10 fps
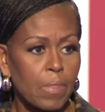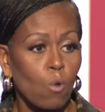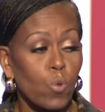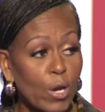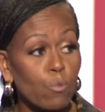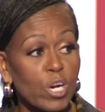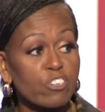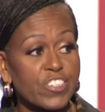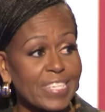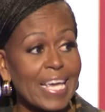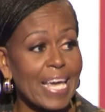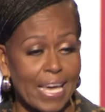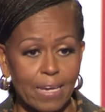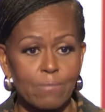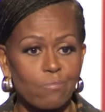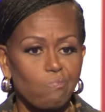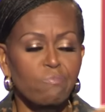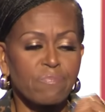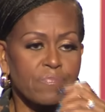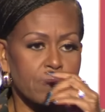We're, seeing
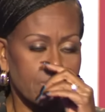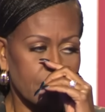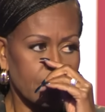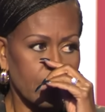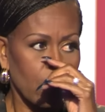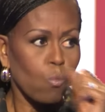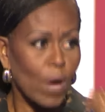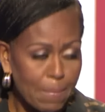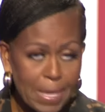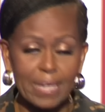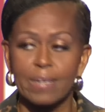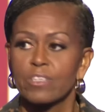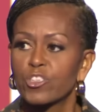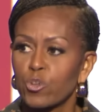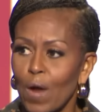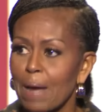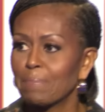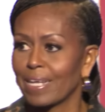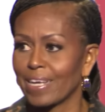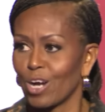women
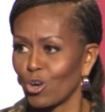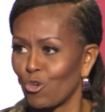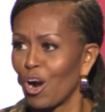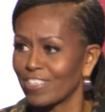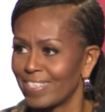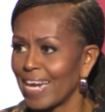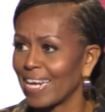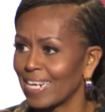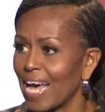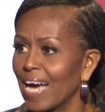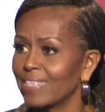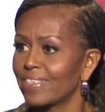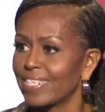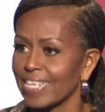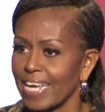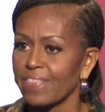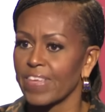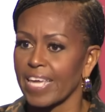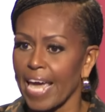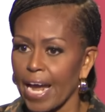scrambling across state lines to get
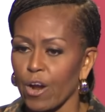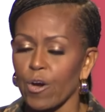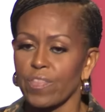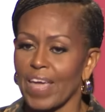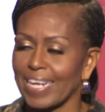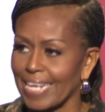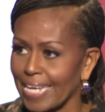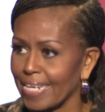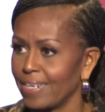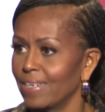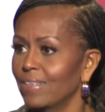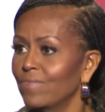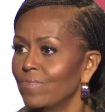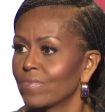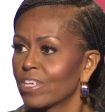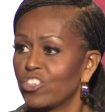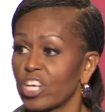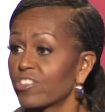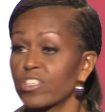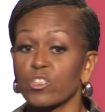the care they need.
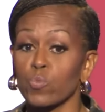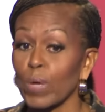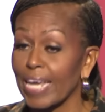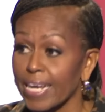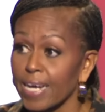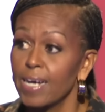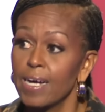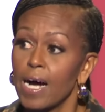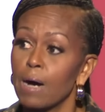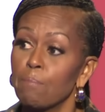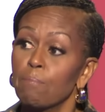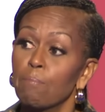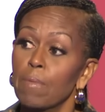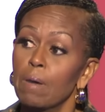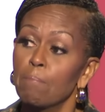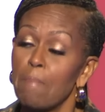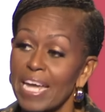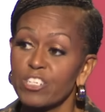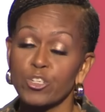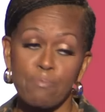Just this week, a
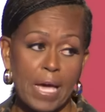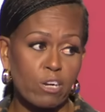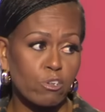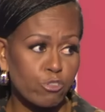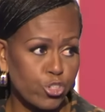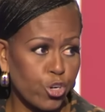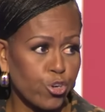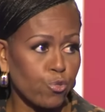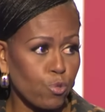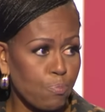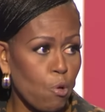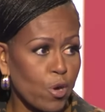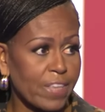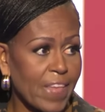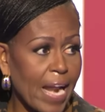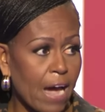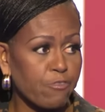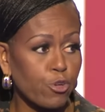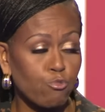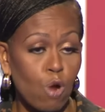major medical journal reported that
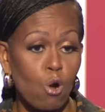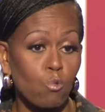after Roe